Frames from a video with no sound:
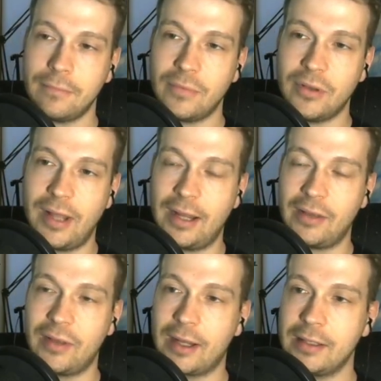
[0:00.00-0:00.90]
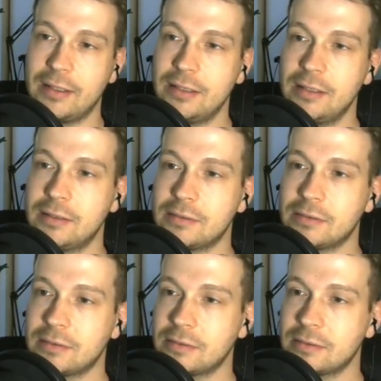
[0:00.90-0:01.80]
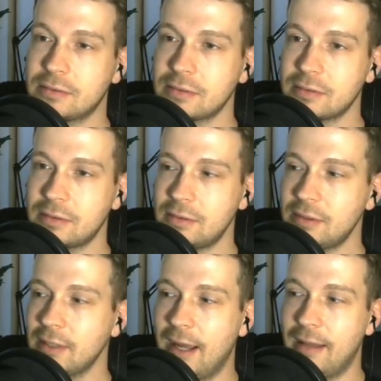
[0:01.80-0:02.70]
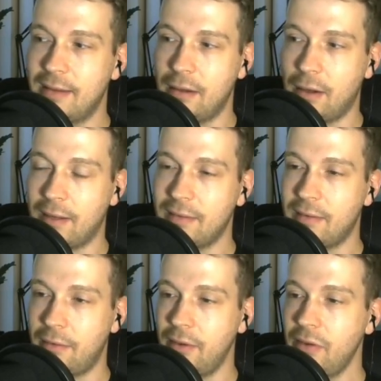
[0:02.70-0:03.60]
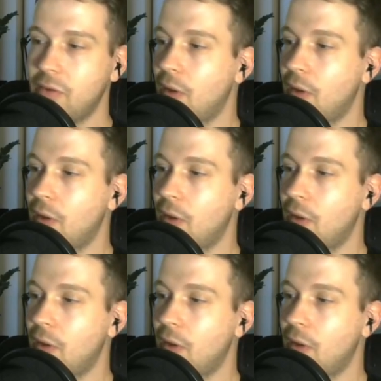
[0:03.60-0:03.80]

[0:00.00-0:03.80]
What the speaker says: Take a second. And the answer is